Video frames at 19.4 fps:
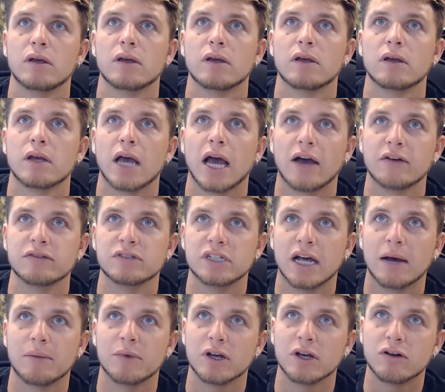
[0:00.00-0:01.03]
Obviously,
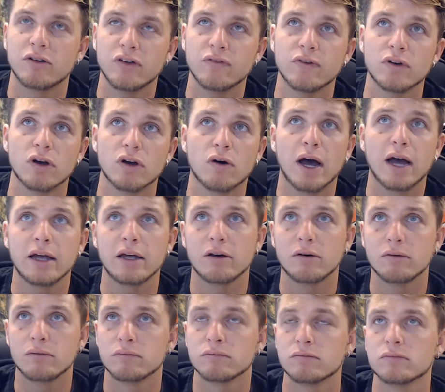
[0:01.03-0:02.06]
I'm in Cleveland, Ohio,
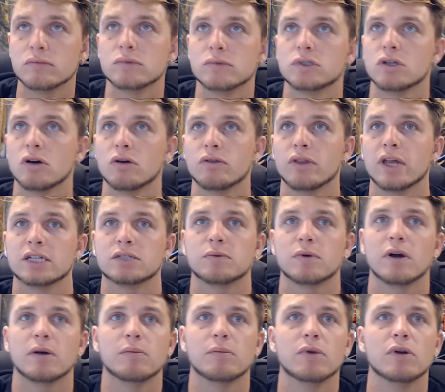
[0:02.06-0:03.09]
so that's where
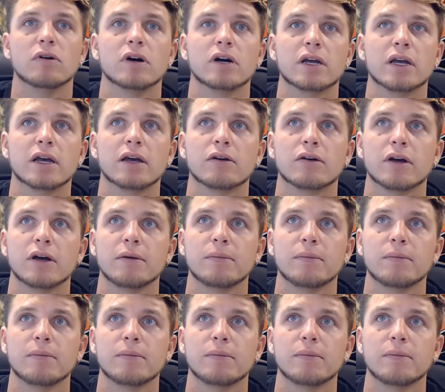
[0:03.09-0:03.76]
I'm going to look at, okay?